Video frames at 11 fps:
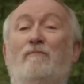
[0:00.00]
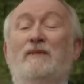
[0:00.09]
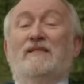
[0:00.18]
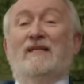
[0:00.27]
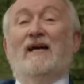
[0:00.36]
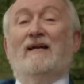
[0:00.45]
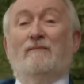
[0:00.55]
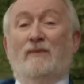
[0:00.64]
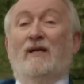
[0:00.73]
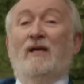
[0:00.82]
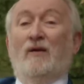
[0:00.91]
beside
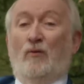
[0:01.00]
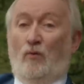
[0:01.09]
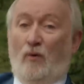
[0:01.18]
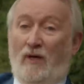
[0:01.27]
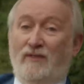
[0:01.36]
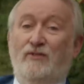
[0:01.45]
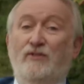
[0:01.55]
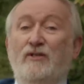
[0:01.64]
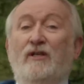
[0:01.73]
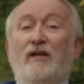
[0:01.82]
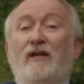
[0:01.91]
me once
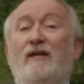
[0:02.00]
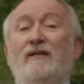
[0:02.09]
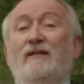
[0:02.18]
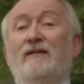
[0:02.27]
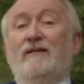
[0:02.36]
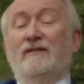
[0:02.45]
again.